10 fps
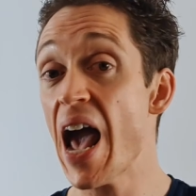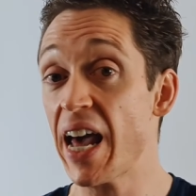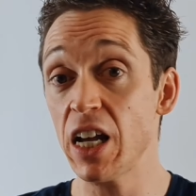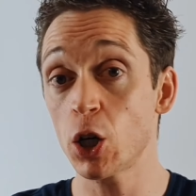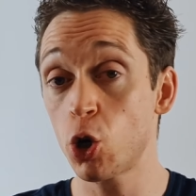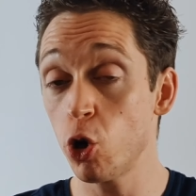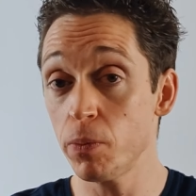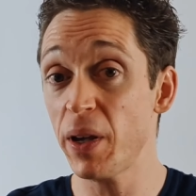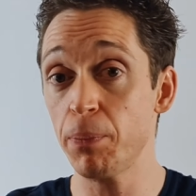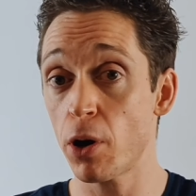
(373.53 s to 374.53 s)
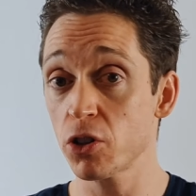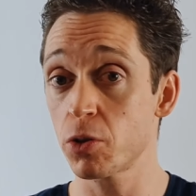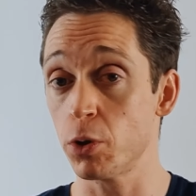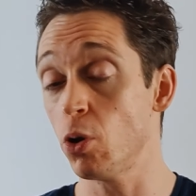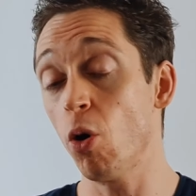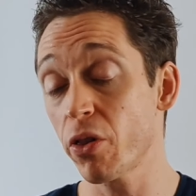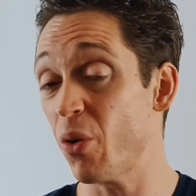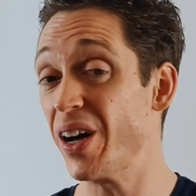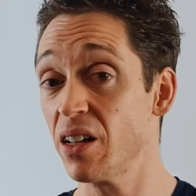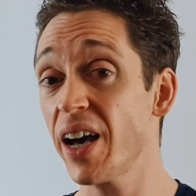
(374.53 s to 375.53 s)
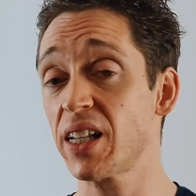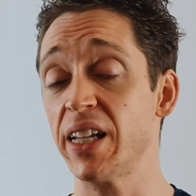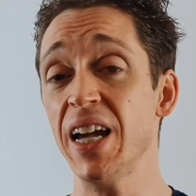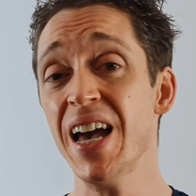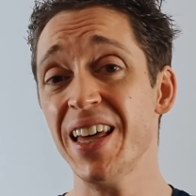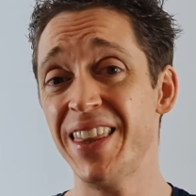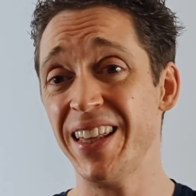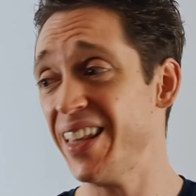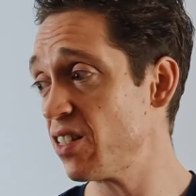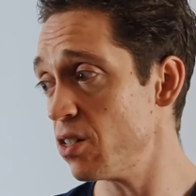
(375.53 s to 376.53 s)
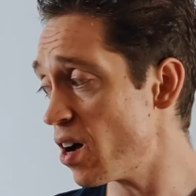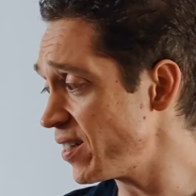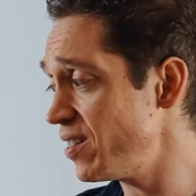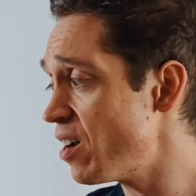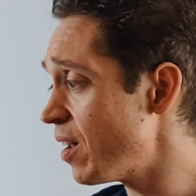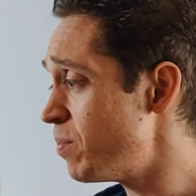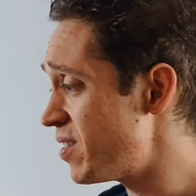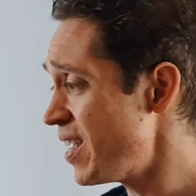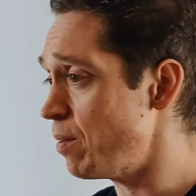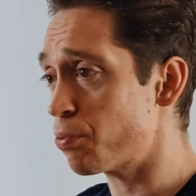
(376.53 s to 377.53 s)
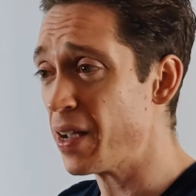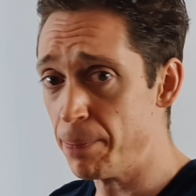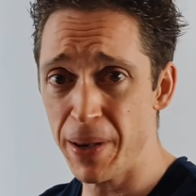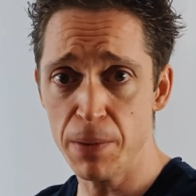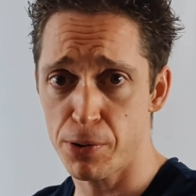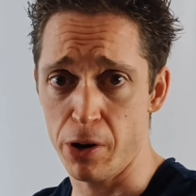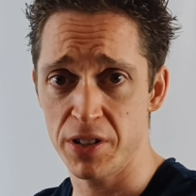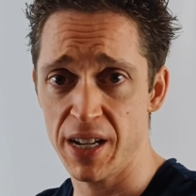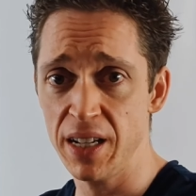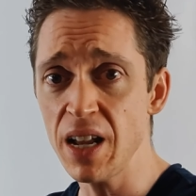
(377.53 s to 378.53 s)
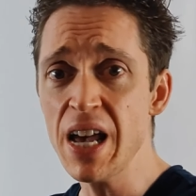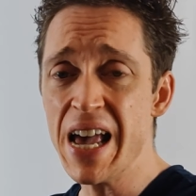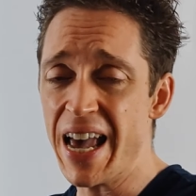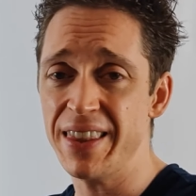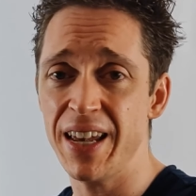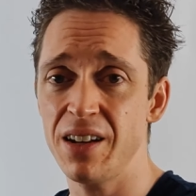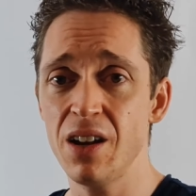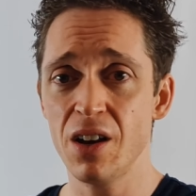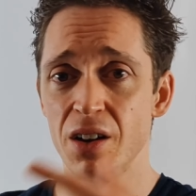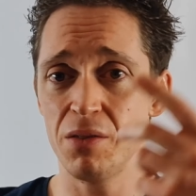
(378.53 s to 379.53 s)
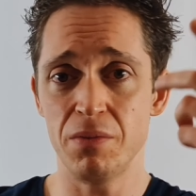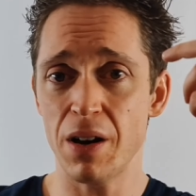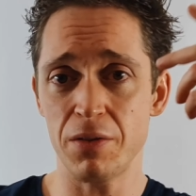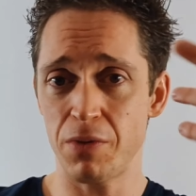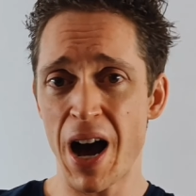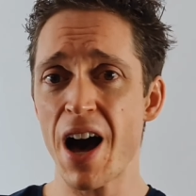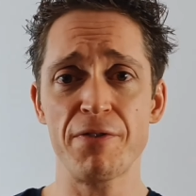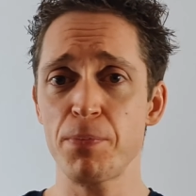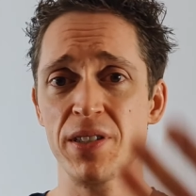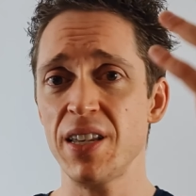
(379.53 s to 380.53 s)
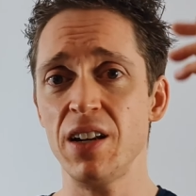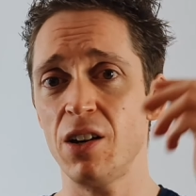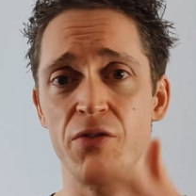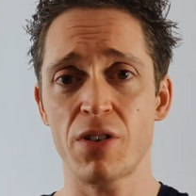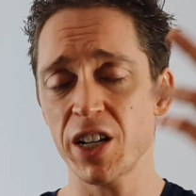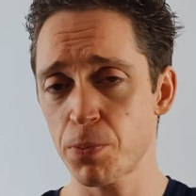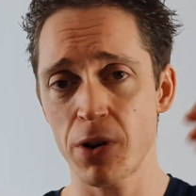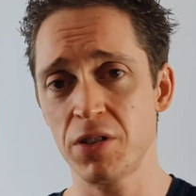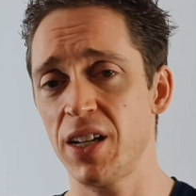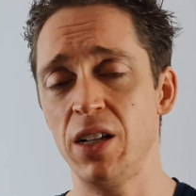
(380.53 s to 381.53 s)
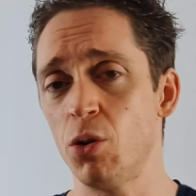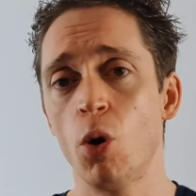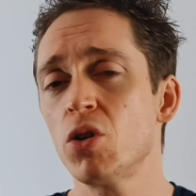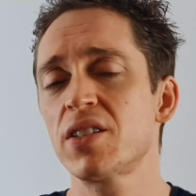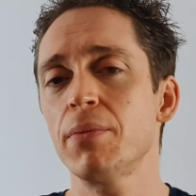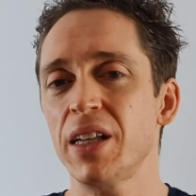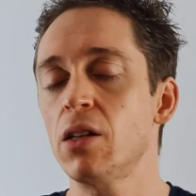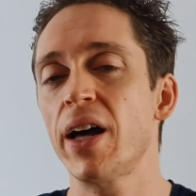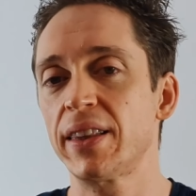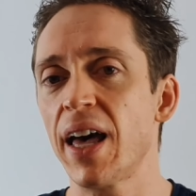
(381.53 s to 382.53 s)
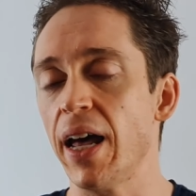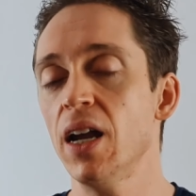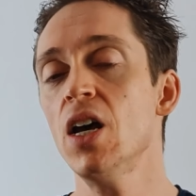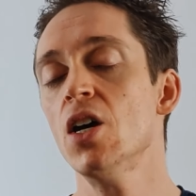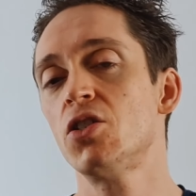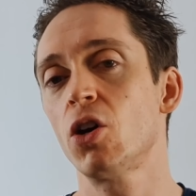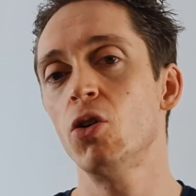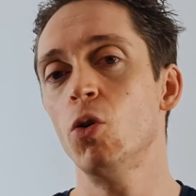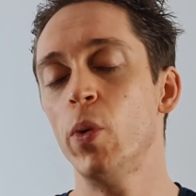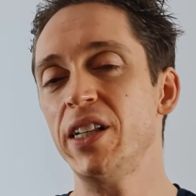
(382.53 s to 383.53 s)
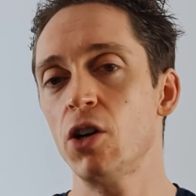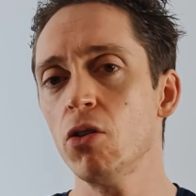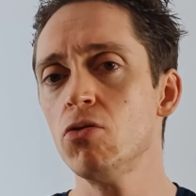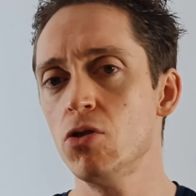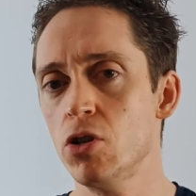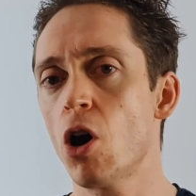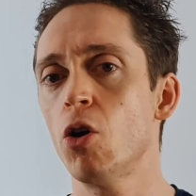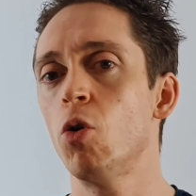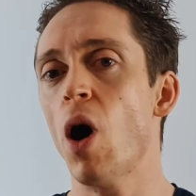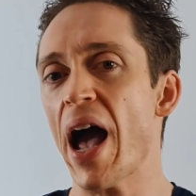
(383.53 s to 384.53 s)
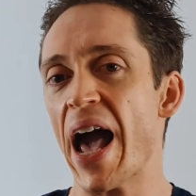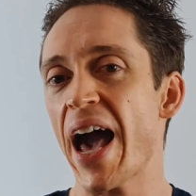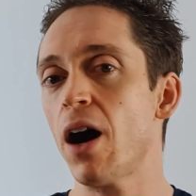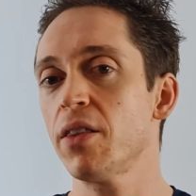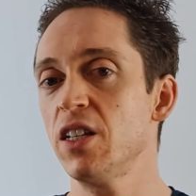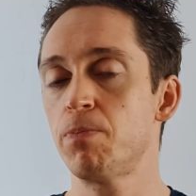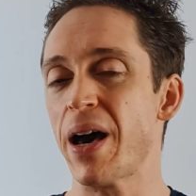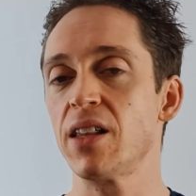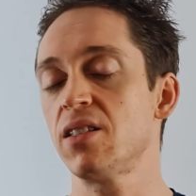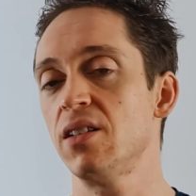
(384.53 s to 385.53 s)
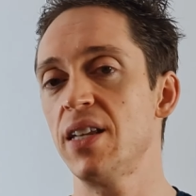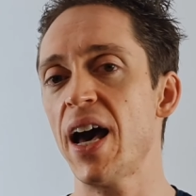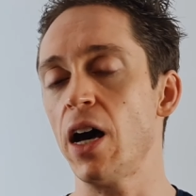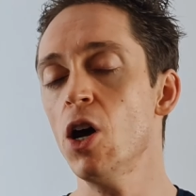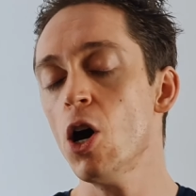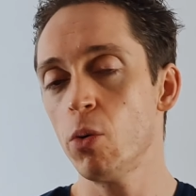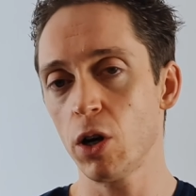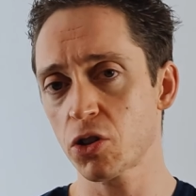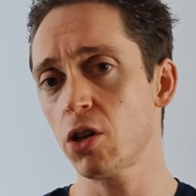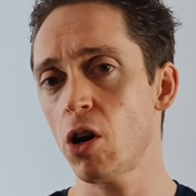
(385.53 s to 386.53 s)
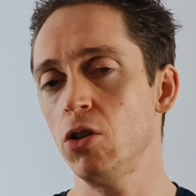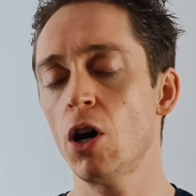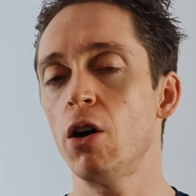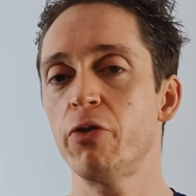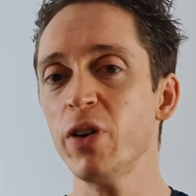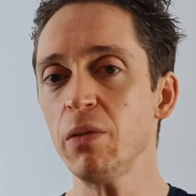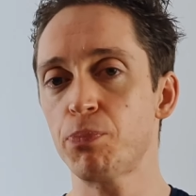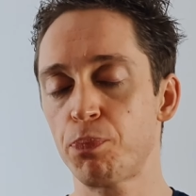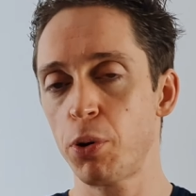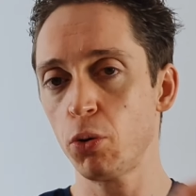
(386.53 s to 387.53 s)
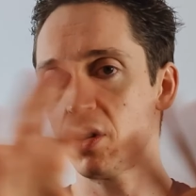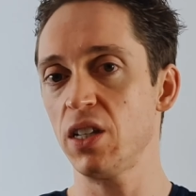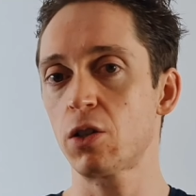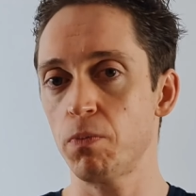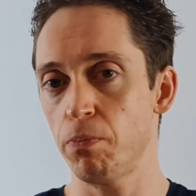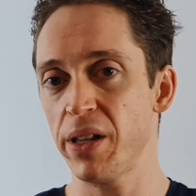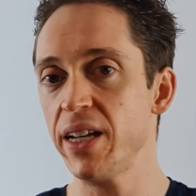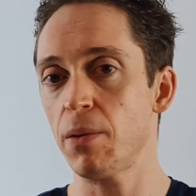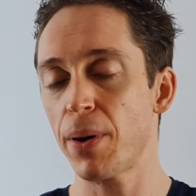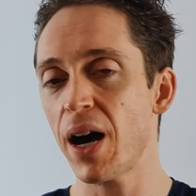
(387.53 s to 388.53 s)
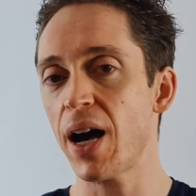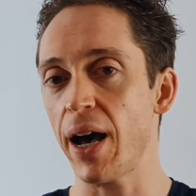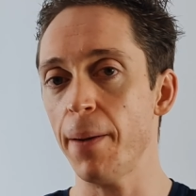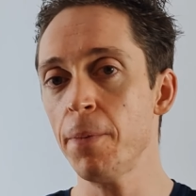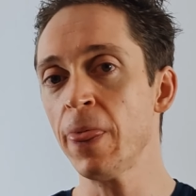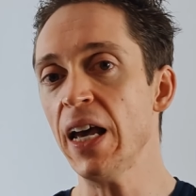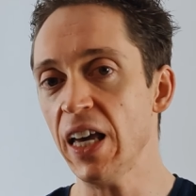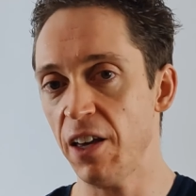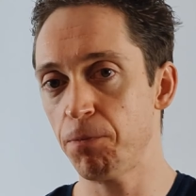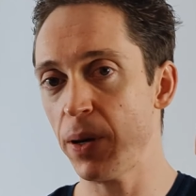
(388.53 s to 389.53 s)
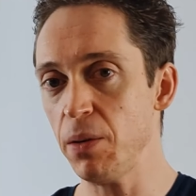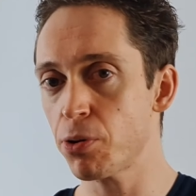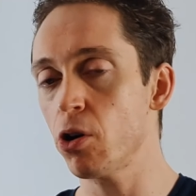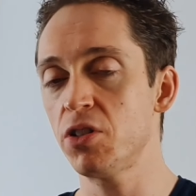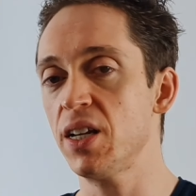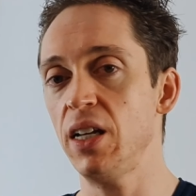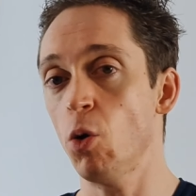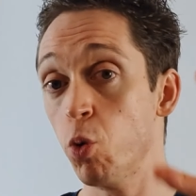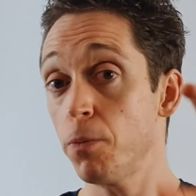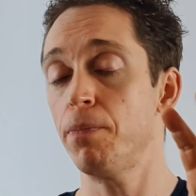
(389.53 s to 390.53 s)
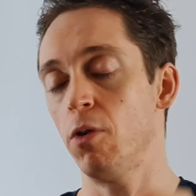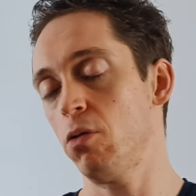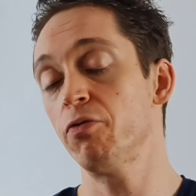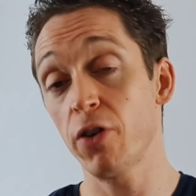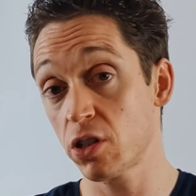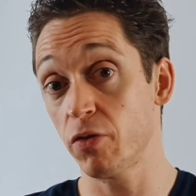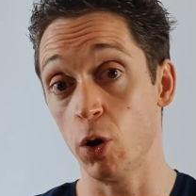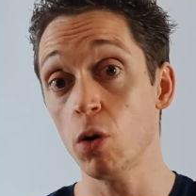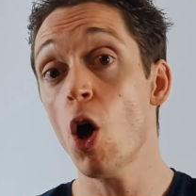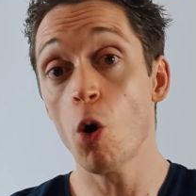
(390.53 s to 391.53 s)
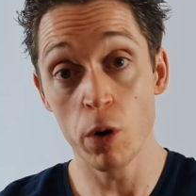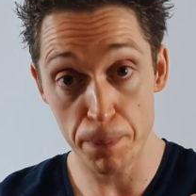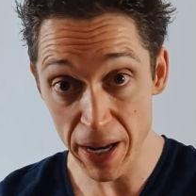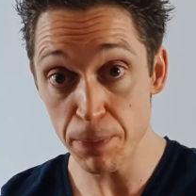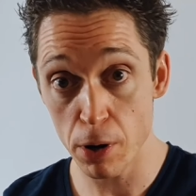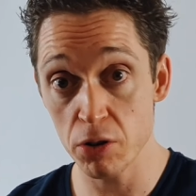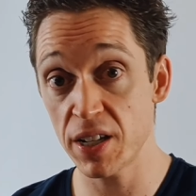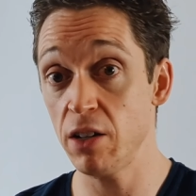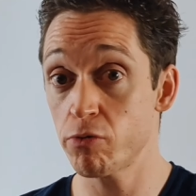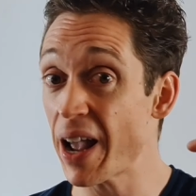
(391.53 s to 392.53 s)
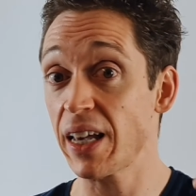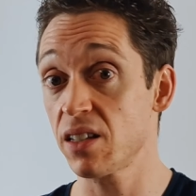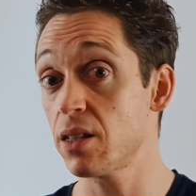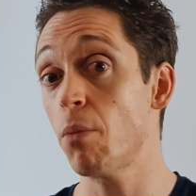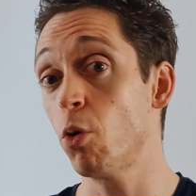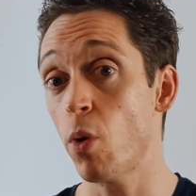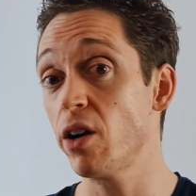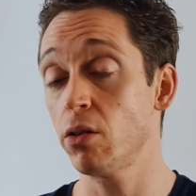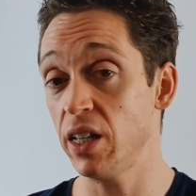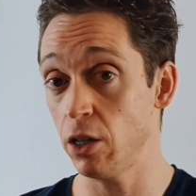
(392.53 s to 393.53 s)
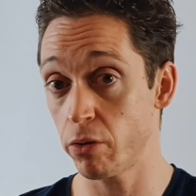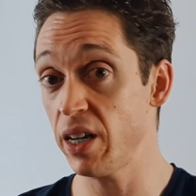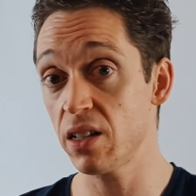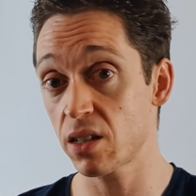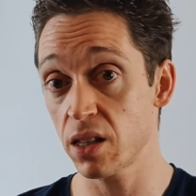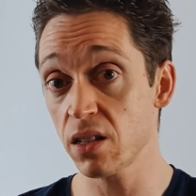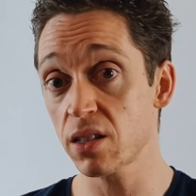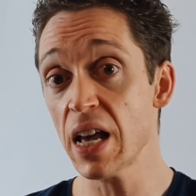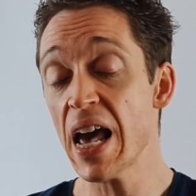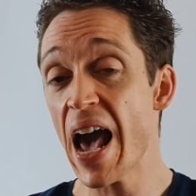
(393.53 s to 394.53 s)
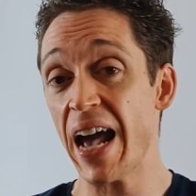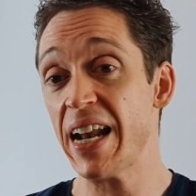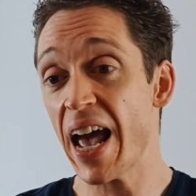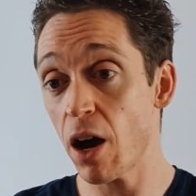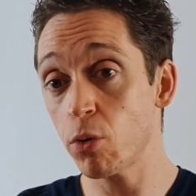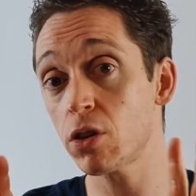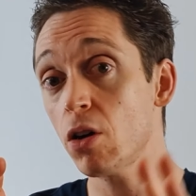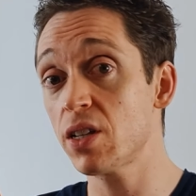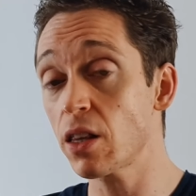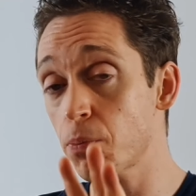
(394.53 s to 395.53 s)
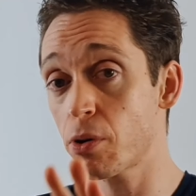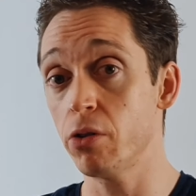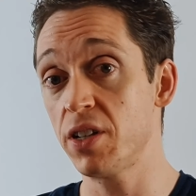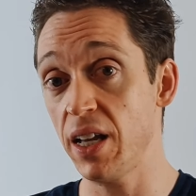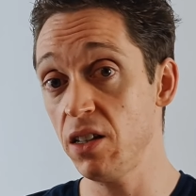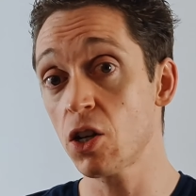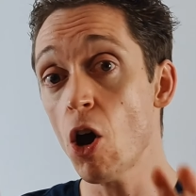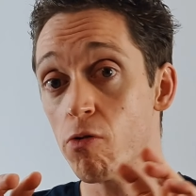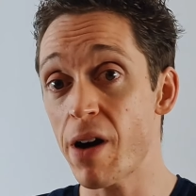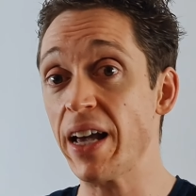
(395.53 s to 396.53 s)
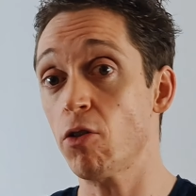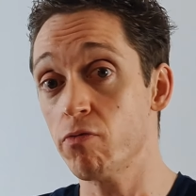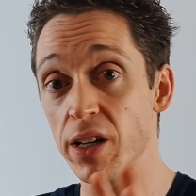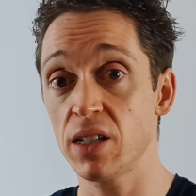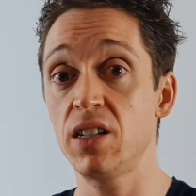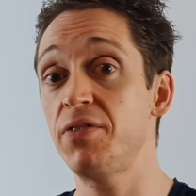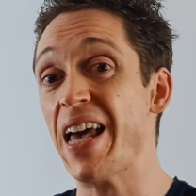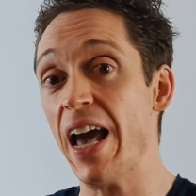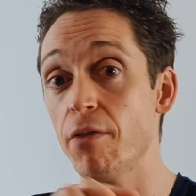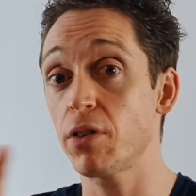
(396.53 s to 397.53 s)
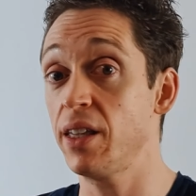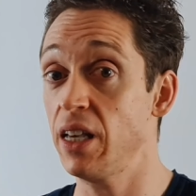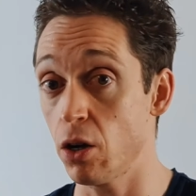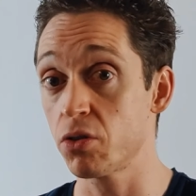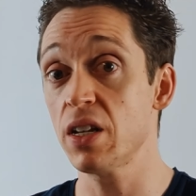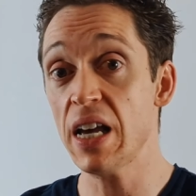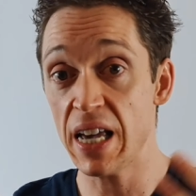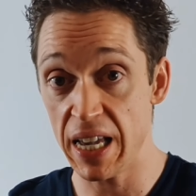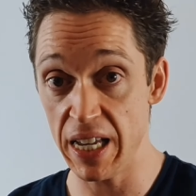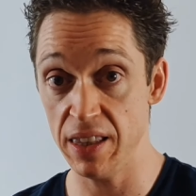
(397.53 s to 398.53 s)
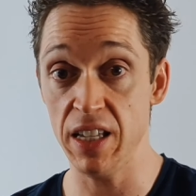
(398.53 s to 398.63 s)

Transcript: And it could be possible, although unlikely, that there's 99% pea protein and then 0.5% of rice protein or something like that. So we don't know how this balances out. We also don't know if we pulled this blend apart, if pea protein first of all, would pea protein rank as number one on the ingredients list? And how would those other proteins rank relative to everything else in the